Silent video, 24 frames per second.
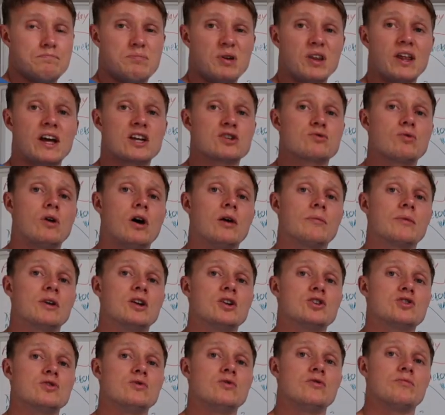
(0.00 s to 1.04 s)
that's what I'm
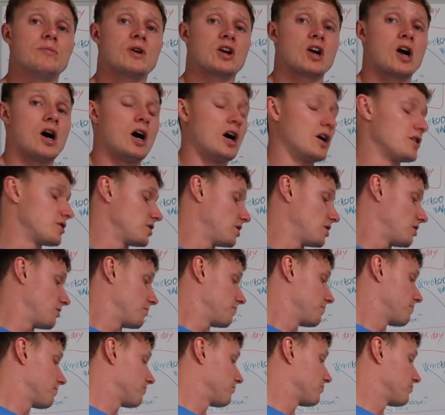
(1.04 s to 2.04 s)
going to do with my cardio.